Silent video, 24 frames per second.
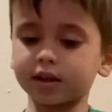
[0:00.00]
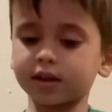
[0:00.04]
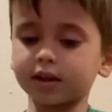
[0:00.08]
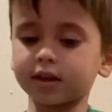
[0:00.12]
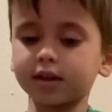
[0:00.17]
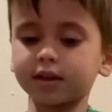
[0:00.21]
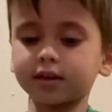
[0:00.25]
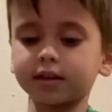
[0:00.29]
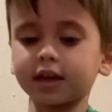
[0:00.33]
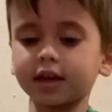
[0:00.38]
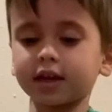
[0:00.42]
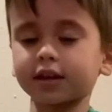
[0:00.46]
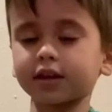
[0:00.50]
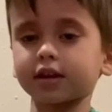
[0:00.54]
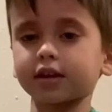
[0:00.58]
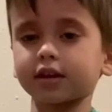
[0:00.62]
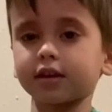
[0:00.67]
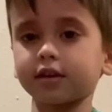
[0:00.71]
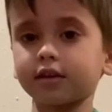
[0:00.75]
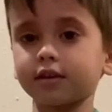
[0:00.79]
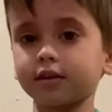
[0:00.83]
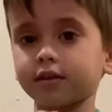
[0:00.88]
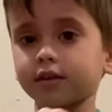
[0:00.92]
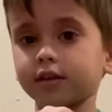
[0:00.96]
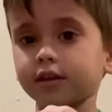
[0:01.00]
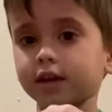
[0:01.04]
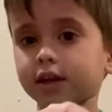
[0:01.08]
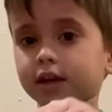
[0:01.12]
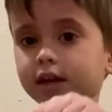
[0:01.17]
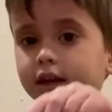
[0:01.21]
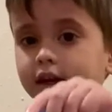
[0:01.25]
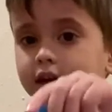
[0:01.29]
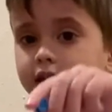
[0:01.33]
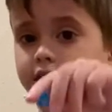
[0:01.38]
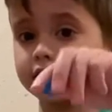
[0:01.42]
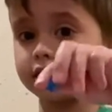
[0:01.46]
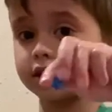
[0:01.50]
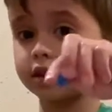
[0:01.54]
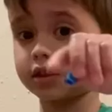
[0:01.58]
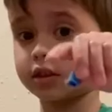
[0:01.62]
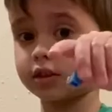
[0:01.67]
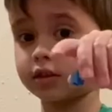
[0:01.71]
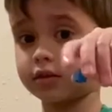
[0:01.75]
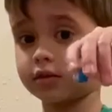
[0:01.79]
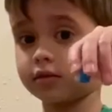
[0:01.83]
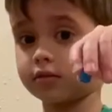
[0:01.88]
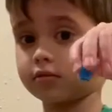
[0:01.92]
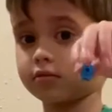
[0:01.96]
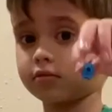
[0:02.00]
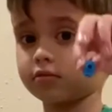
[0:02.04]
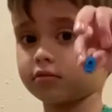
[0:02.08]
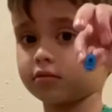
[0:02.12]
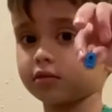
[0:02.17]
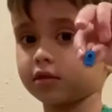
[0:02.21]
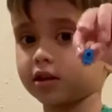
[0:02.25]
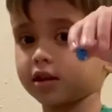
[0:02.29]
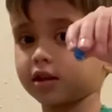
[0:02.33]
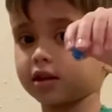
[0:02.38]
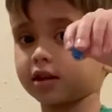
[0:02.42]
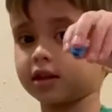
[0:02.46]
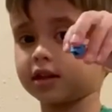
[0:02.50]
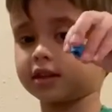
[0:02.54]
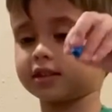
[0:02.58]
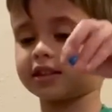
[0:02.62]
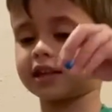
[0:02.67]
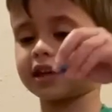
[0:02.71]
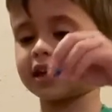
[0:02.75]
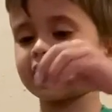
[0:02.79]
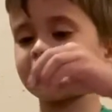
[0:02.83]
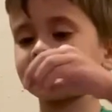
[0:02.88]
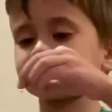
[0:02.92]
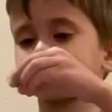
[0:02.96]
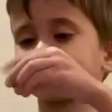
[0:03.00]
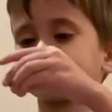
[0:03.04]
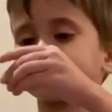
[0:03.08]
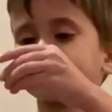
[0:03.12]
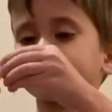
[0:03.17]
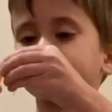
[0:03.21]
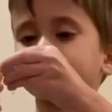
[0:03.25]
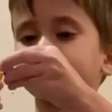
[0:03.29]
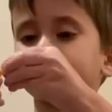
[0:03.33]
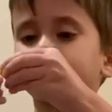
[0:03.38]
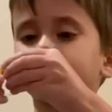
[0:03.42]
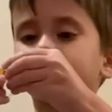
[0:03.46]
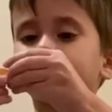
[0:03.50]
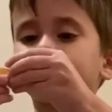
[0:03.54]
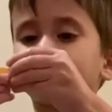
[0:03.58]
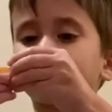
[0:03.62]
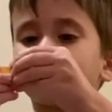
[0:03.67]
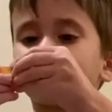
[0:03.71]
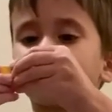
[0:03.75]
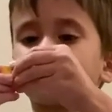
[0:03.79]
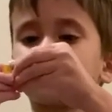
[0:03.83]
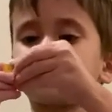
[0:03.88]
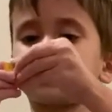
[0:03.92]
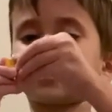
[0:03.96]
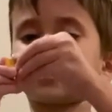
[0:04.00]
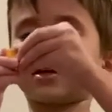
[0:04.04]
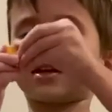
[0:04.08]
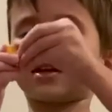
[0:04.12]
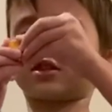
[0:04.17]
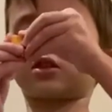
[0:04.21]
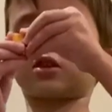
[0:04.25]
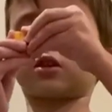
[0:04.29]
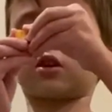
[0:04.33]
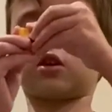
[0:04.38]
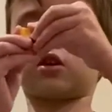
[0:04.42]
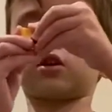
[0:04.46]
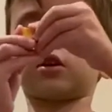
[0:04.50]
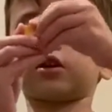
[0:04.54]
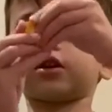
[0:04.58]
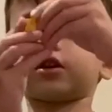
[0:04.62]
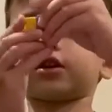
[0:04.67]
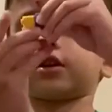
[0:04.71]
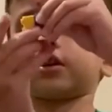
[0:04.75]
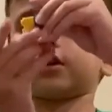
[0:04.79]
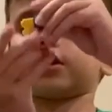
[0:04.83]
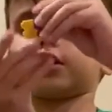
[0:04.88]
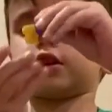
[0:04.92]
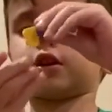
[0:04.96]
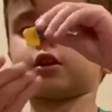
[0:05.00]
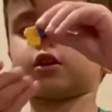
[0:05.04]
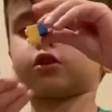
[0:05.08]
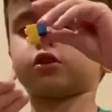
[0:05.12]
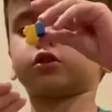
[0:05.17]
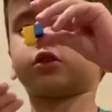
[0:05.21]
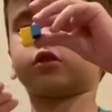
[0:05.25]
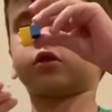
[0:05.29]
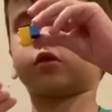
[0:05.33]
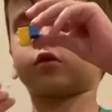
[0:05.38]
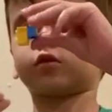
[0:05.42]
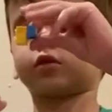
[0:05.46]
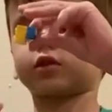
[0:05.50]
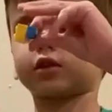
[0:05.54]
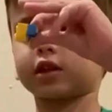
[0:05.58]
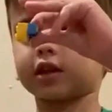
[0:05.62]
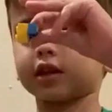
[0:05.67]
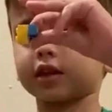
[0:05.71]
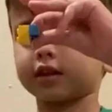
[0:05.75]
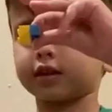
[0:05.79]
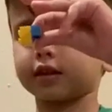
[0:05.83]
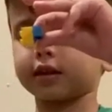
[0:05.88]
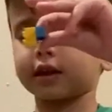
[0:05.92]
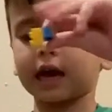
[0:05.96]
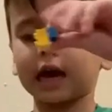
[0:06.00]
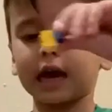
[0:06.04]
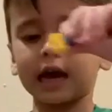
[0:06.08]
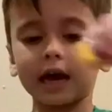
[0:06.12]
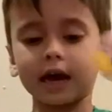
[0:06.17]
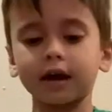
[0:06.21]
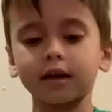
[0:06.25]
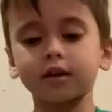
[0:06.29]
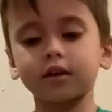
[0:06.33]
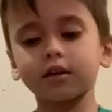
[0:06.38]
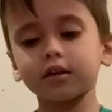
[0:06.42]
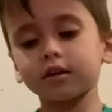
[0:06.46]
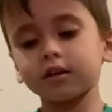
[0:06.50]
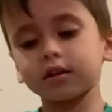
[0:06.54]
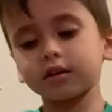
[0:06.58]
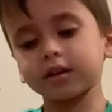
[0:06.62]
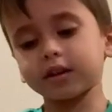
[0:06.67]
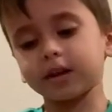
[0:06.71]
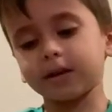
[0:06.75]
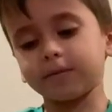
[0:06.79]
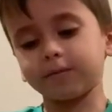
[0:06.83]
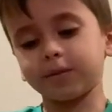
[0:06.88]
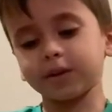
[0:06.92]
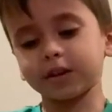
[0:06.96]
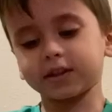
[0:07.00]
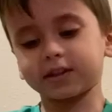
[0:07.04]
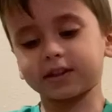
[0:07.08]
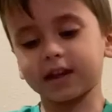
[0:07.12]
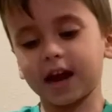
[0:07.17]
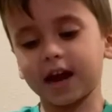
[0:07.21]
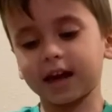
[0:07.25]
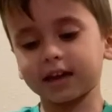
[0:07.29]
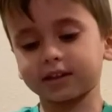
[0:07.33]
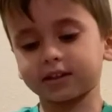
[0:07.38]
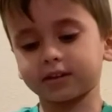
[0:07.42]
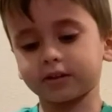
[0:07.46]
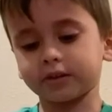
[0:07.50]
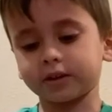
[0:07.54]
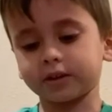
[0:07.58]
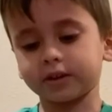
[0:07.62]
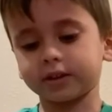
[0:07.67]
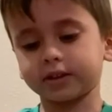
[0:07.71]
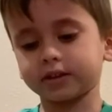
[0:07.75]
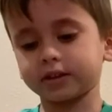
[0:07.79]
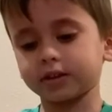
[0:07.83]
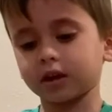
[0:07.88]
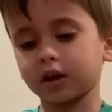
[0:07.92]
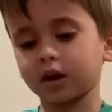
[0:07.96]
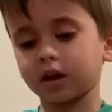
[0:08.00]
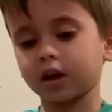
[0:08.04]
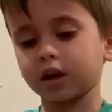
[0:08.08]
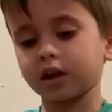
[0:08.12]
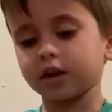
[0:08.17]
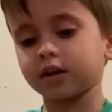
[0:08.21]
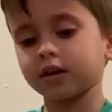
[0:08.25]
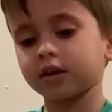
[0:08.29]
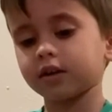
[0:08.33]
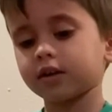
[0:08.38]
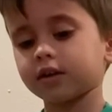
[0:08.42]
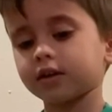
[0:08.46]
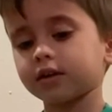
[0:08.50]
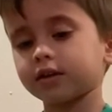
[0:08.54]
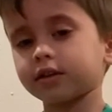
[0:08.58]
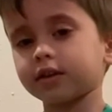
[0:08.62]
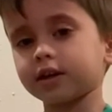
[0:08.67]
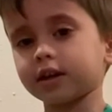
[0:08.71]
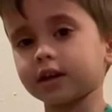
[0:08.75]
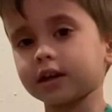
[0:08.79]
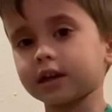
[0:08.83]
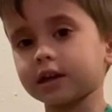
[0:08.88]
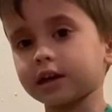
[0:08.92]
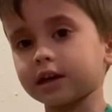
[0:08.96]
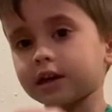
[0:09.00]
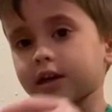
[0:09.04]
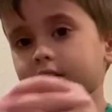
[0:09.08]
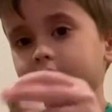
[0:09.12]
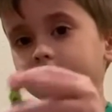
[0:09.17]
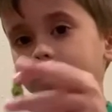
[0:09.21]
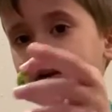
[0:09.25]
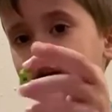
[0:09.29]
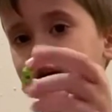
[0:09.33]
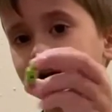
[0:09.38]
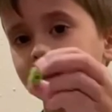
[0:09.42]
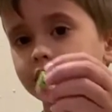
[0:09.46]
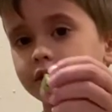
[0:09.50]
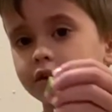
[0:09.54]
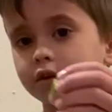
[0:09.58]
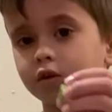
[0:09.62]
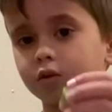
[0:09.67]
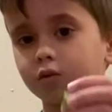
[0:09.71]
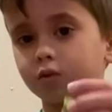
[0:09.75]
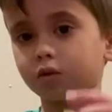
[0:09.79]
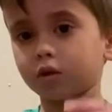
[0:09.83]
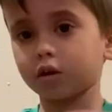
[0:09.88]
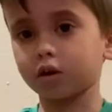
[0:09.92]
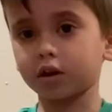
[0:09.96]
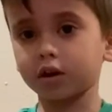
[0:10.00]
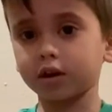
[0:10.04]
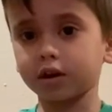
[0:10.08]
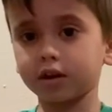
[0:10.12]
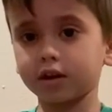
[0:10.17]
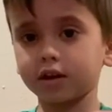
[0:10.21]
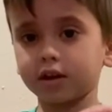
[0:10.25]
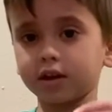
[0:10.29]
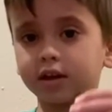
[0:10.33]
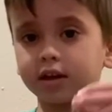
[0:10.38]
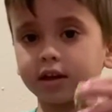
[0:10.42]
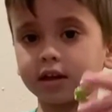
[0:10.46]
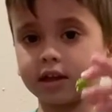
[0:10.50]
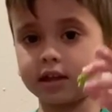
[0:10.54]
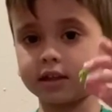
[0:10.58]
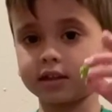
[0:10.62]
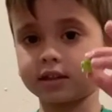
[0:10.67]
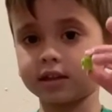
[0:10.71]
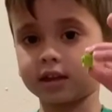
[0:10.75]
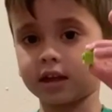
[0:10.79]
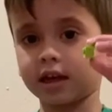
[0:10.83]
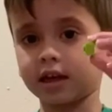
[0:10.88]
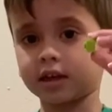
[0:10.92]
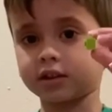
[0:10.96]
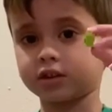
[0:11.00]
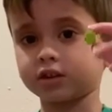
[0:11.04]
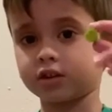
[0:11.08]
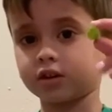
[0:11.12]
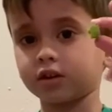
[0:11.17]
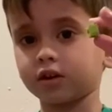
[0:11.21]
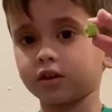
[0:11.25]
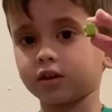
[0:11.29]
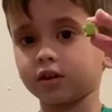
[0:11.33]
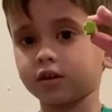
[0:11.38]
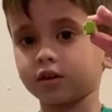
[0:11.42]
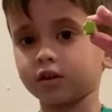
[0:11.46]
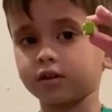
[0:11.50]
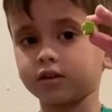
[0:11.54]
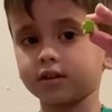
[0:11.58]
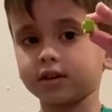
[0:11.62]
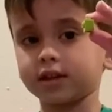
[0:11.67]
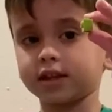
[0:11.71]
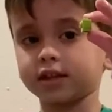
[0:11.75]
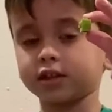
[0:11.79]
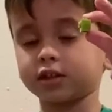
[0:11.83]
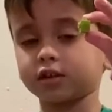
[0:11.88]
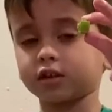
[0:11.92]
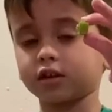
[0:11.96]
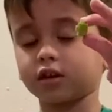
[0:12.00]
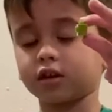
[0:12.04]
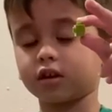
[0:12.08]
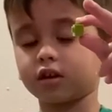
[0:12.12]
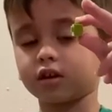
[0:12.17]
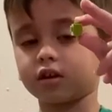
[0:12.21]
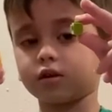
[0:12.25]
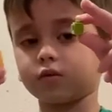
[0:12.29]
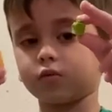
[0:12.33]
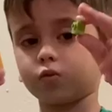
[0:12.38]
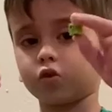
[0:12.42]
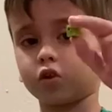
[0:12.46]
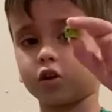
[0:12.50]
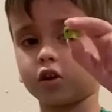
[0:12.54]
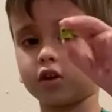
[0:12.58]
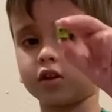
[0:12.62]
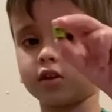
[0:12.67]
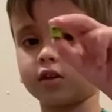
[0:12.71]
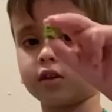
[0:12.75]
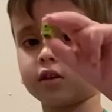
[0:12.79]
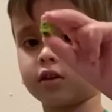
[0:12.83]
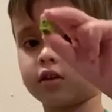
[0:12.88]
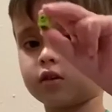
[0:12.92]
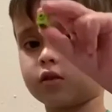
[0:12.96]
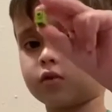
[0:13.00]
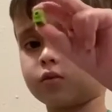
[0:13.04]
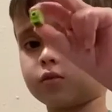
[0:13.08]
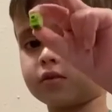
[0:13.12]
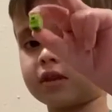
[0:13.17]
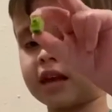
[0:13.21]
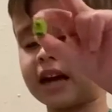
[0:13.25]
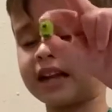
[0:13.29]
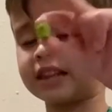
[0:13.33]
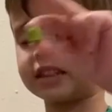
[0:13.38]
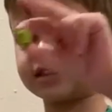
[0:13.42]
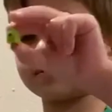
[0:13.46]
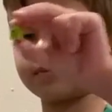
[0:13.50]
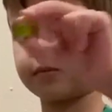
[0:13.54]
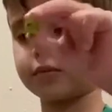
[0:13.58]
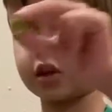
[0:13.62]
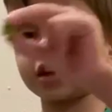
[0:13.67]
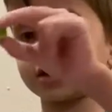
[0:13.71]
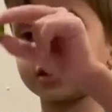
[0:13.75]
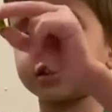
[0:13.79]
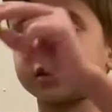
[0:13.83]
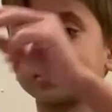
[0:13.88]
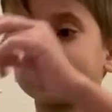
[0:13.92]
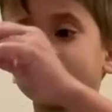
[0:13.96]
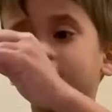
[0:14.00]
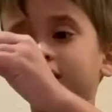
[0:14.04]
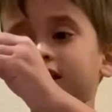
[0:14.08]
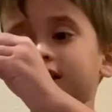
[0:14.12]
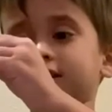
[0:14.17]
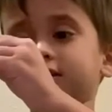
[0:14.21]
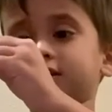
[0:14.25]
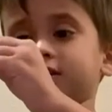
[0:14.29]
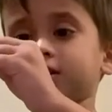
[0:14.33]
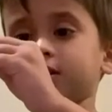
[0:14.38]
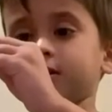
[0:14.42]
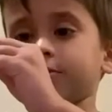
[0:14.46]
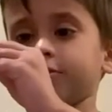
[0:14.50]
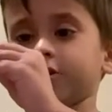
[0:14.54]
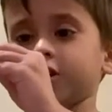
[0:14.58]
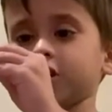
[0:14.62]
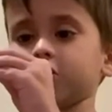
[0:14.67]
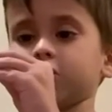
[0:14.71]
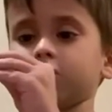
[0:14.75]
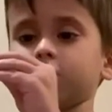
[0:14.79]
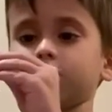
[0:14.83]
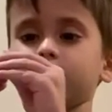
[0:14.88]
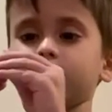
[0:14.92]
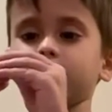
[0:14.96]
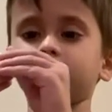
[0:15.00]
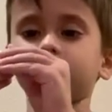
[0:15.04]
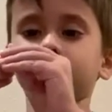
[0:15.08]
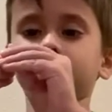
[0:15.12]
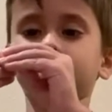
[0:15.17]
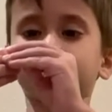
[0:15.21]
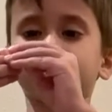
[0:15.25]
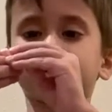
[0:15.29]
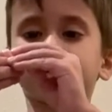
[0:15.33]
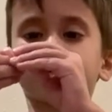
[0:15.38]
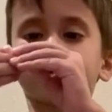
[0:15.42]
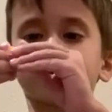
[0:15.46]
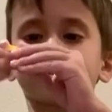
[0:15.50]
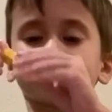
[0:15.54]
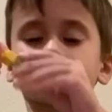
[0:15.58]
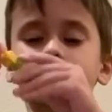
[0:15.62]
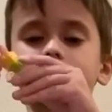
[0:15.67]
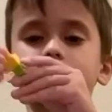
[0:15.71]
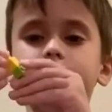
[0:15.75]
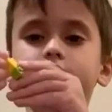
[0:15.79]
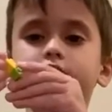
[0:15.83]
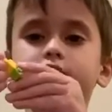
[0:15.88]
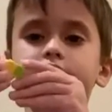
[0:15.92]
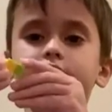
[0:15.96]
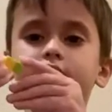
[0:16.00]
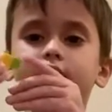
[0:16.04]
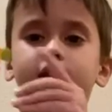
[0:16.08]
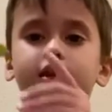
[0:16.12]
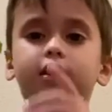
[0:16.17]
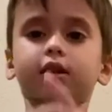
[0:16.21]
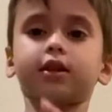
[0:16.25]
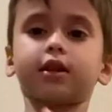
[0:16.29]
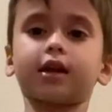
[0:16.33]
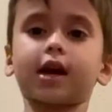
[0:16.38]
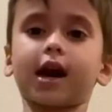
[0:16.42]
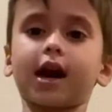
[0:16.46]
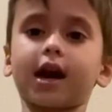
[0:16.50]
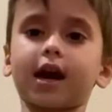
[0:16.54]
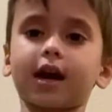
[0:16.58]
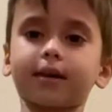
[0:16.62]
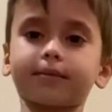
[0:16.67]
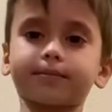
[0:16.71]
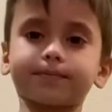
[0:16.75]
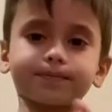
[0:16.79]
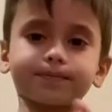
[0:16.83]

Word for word: and then get this and attach it this on here so it's like that then put that to the side then get another one and attach it on this one that's but it needs to be green so it's like that